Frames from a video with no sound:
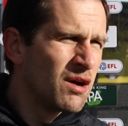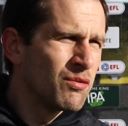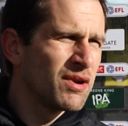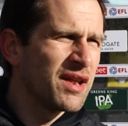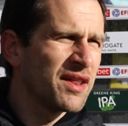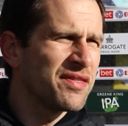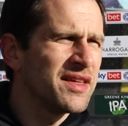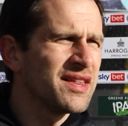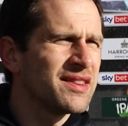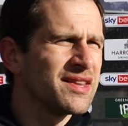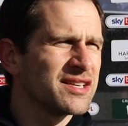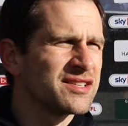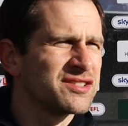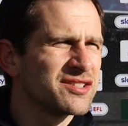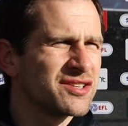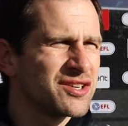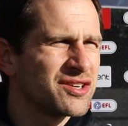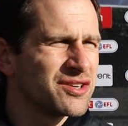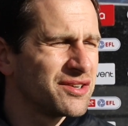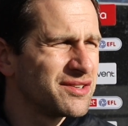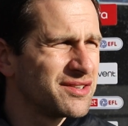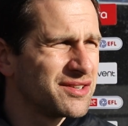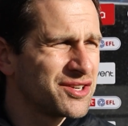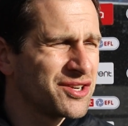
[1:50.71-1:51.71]
Well, I think that's
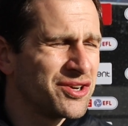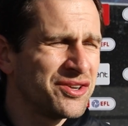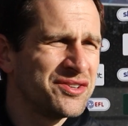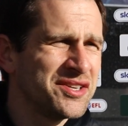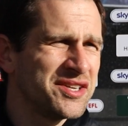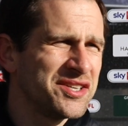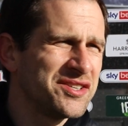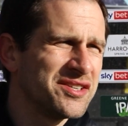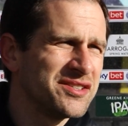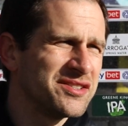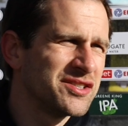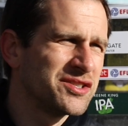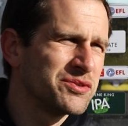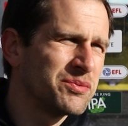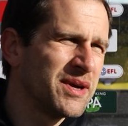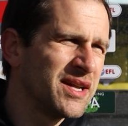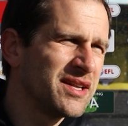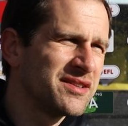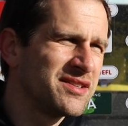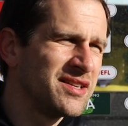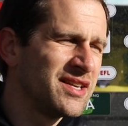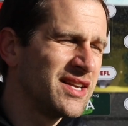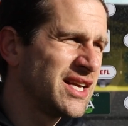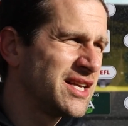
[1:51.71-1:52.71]
conditions as
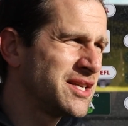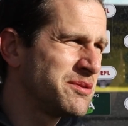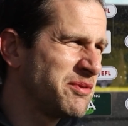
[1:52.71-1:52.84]
well today,